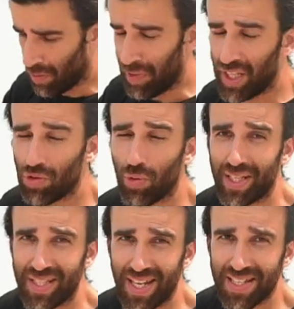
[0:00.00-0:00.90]
We need to
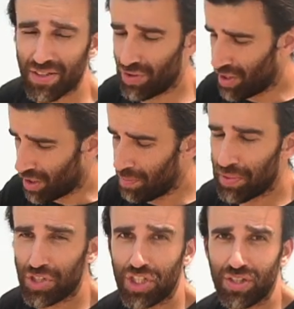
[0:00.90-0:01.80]
adjust to the
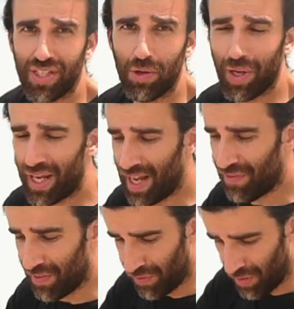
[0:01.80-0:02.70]
composition that we
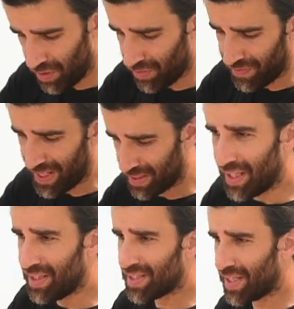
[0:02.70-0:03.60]
have in front of us.
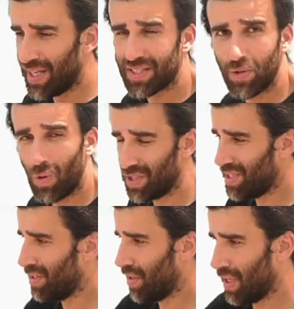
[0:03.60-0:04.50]
In this case, it
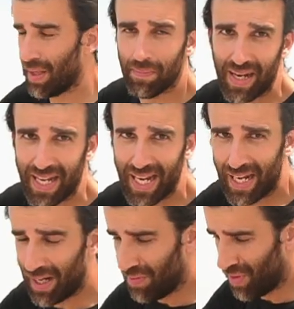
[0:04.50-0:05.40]
wasn't my
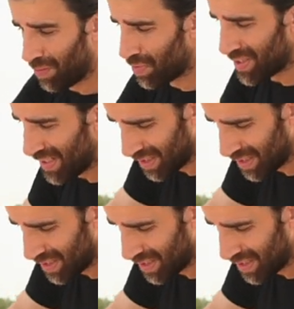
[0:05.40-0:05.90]
eye level, it was a